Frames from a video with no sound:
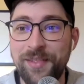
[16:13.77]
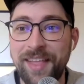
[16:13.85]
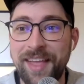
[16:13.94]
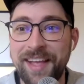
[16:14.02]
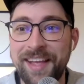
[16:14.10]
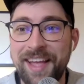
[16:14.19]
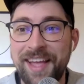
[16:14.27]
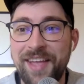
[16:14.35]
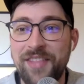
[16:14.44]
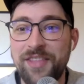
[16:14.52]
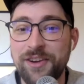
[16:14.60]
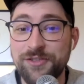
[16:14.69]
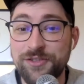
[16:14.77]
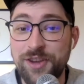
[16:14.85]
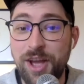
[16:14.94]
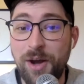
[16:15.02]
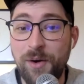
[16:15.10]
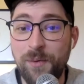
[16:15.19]
like there's
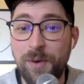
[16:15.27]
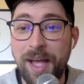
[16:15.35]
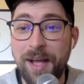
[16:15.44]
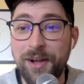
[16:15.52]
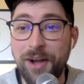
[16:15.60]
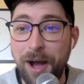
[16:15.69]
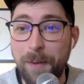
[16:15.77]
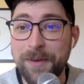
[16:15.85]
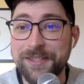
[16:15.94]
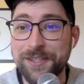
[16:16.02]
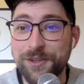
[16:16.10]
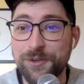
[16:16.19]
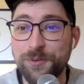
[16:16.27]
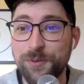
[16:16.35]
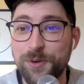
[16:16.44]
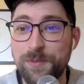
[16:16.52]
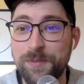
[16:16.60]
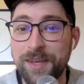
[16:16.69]
no comics in the
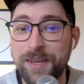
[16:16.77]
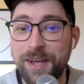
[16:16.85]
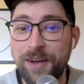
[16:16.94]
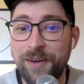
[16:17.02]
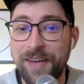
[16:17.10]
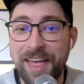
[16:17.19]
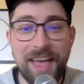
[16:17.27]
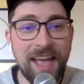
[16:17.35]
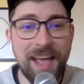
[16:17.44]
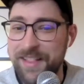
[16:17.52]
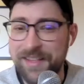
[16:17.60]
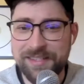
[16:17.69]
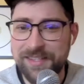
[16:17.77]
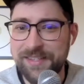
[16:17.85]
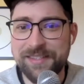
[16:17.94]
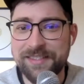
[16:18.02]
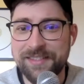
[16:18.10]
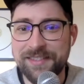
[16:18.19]
room that go hey this
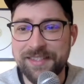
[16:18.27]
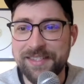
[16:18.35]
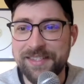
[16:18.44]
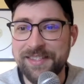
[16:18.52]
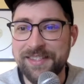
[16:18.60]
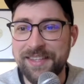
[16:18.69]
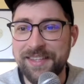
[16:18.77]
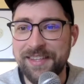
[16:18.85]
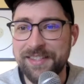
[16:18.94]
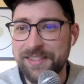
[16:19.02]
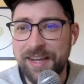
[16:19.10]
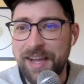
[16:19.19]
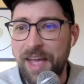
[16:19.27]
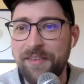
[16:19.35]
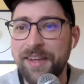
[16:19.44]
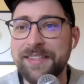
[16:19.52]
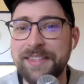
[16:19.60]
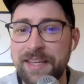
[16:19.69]
is this is the this is like
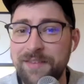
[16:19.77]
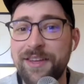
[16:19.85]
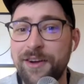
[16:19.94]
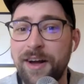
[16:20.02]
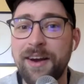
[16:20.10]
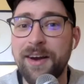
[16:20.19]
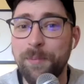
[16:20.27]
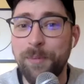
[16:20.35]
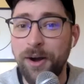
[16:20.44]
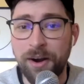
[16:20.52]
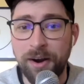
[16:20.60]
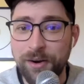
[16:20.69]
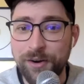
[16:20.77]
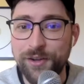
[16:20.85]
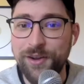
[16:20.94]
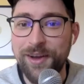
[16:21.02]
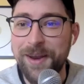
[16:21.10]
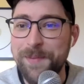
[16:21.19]
having a tv on in a bar
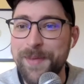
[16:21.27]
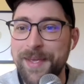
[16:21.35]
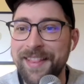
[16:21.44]
you know what i oh, mean